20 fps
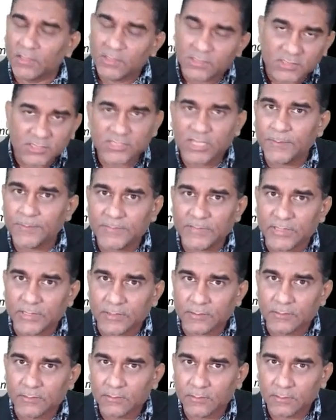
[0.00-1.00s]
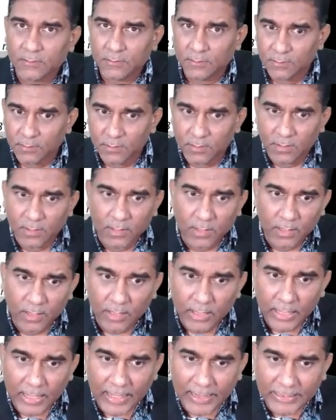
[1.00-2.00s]
Same thing.
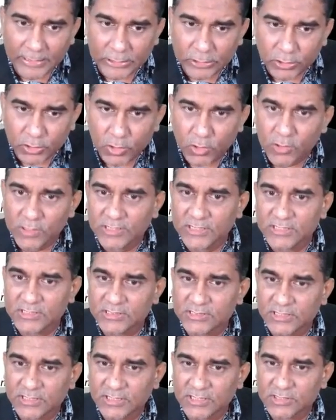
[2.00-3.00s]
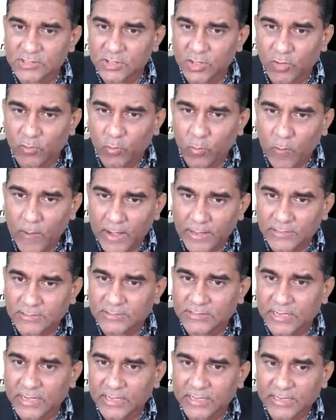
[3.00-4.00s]
Hydrolysis of 1
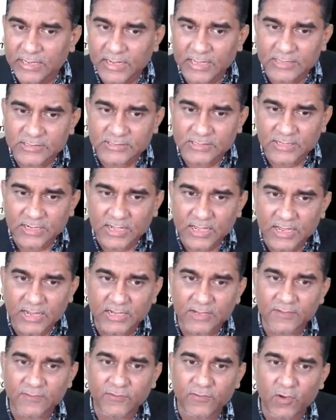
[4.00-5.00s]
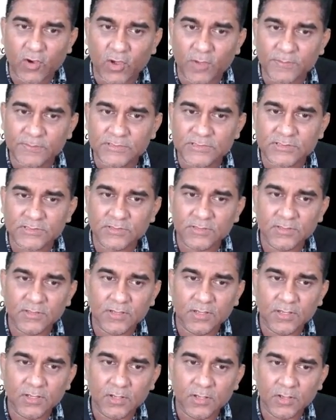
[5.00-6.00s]
triglyceride forms
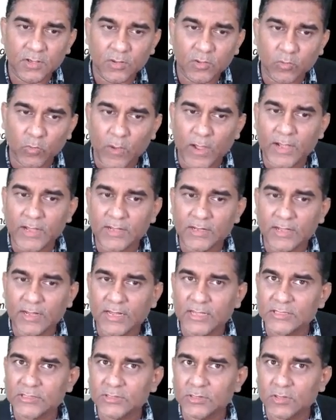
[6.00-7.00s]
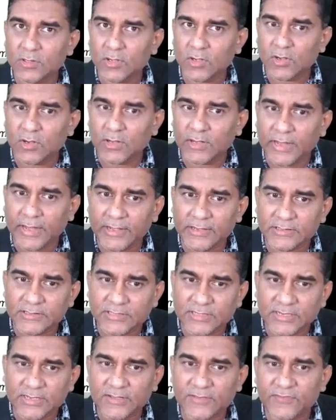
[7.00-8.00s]
1 glycerol and
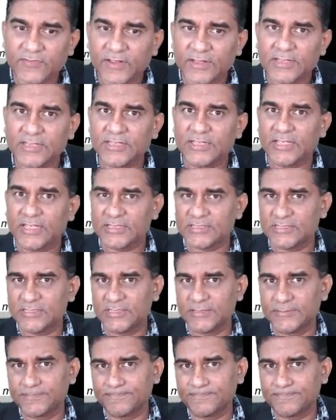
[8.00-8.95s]
3 fatty acids.